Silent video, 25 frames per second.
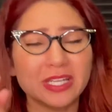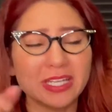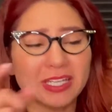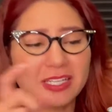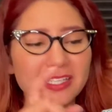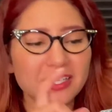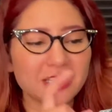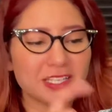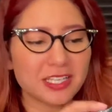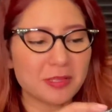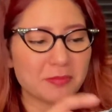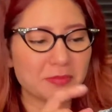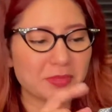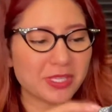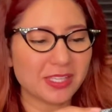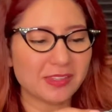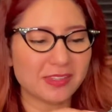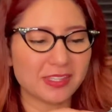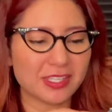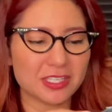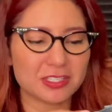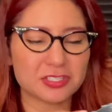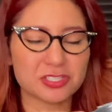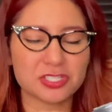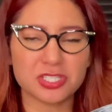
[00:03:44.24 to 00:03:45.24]
ended up being
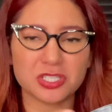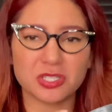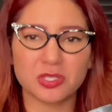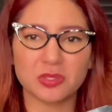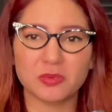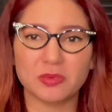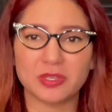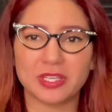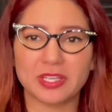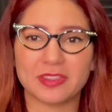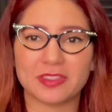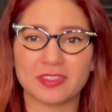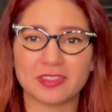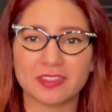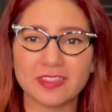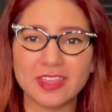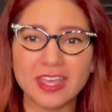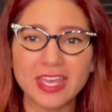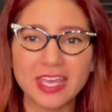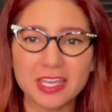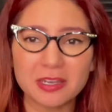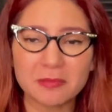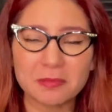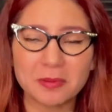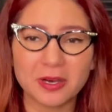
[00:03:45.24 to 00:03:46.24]
the issue with
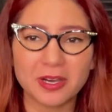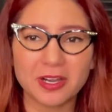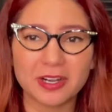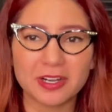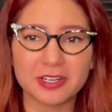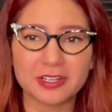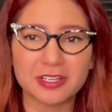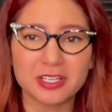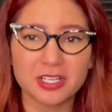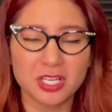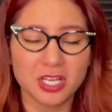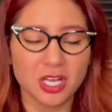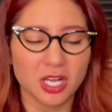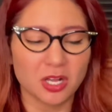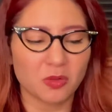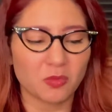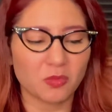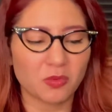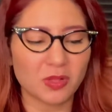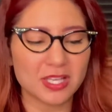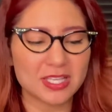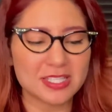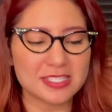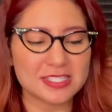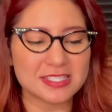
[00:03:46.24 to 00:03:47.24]
that part
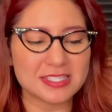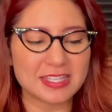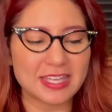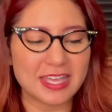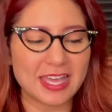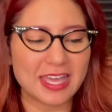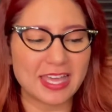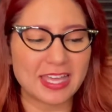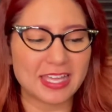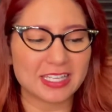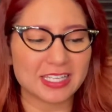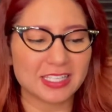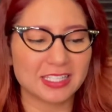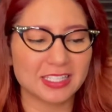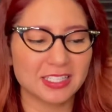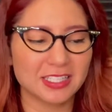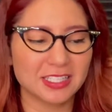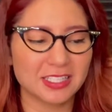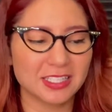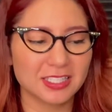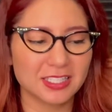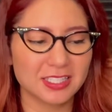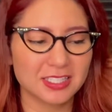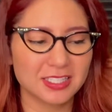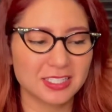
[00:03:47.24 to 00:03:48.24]
was that
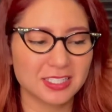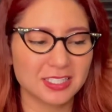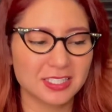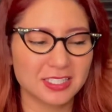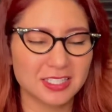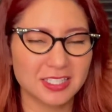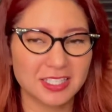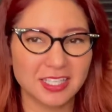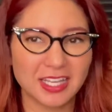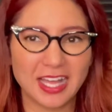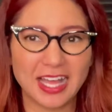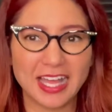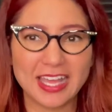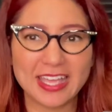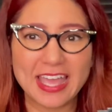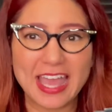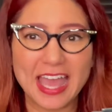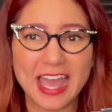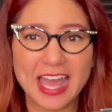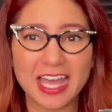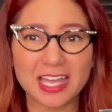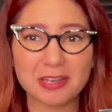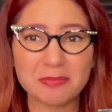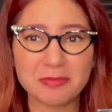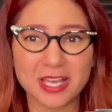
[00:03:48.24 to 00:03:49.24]
I
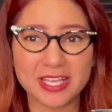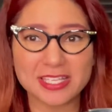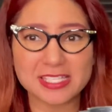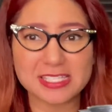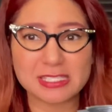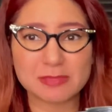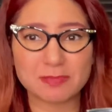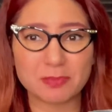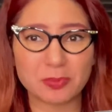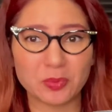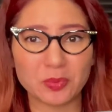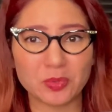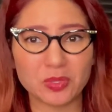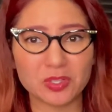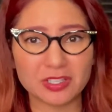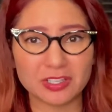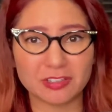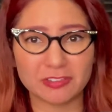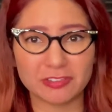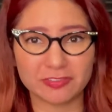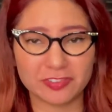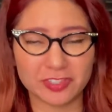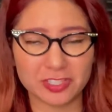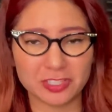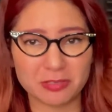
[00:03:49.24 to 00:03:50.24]
had my spool of
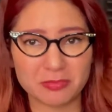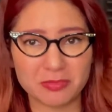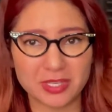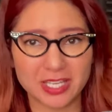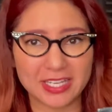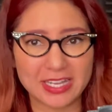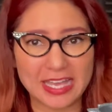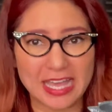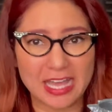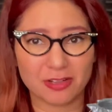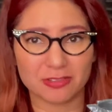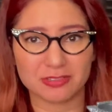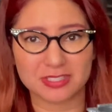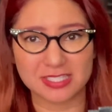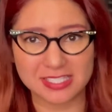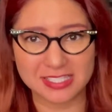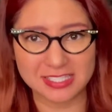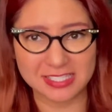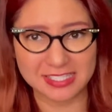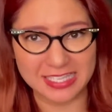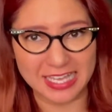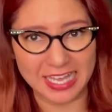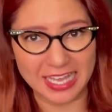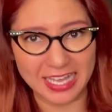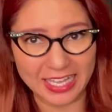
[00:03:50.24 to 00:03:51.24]
filament
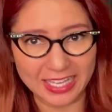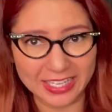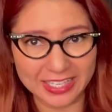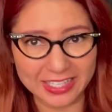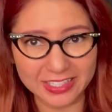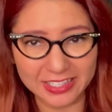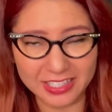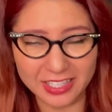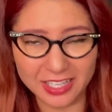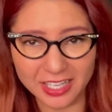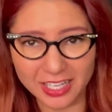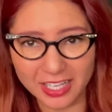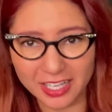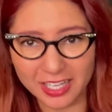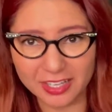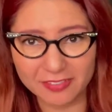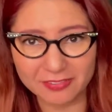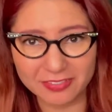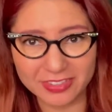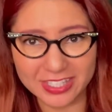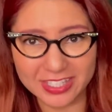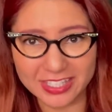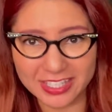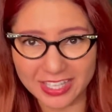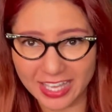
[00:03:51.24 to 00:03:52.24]
outside of
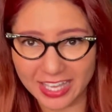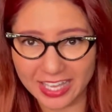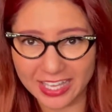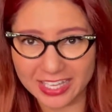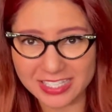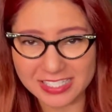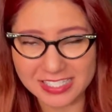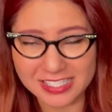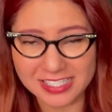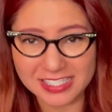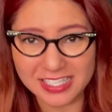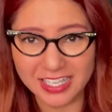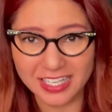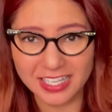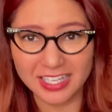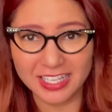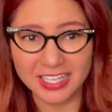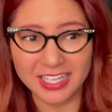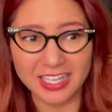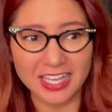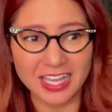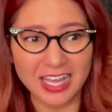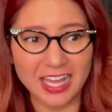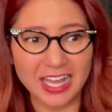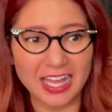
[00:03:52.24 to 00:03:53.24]
the case,
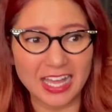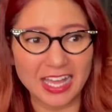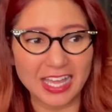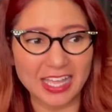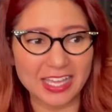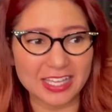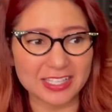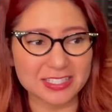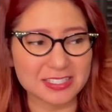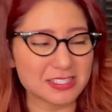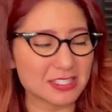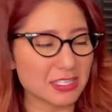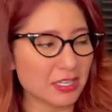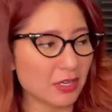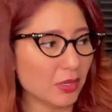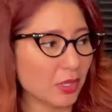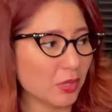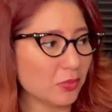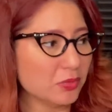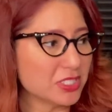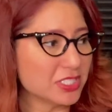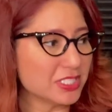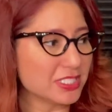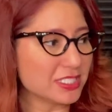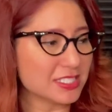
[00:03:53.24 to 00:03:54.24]
and so it
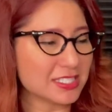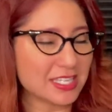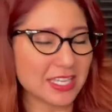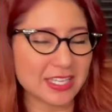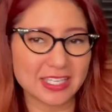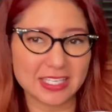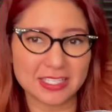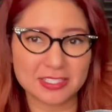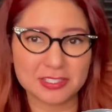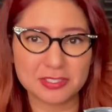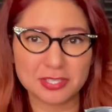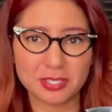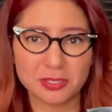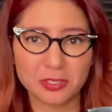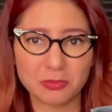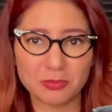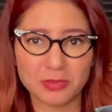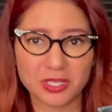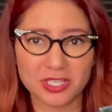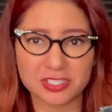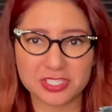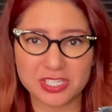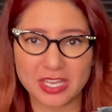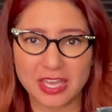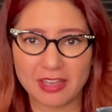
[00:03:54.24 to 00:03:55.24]
was just taking too
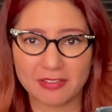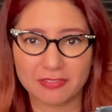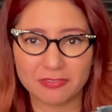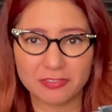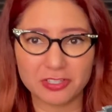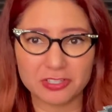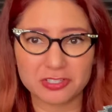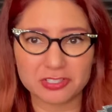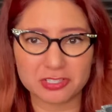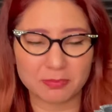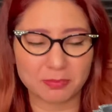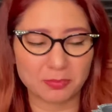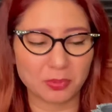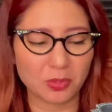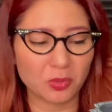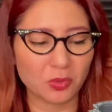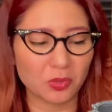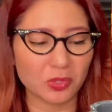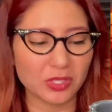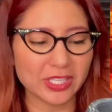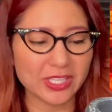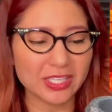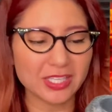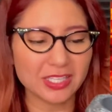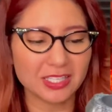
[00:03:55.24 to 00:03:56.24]
much effort to
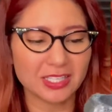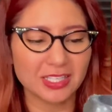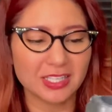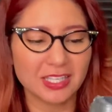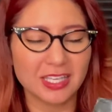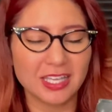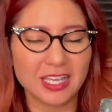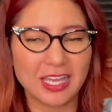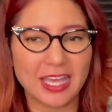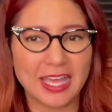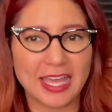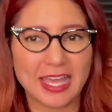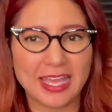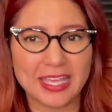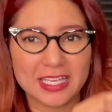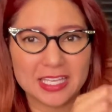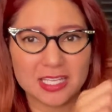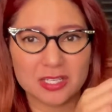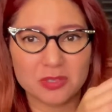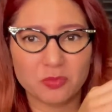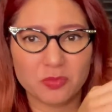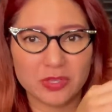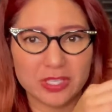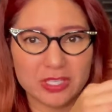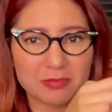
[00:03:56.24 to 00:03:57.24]
pull it.
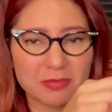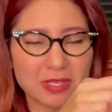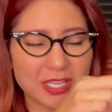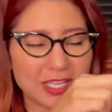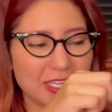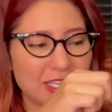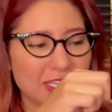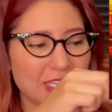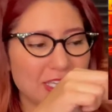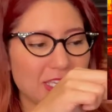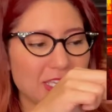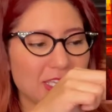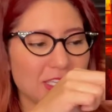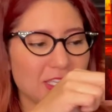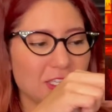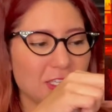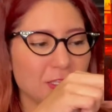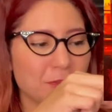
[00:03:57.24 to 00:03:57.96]
And when my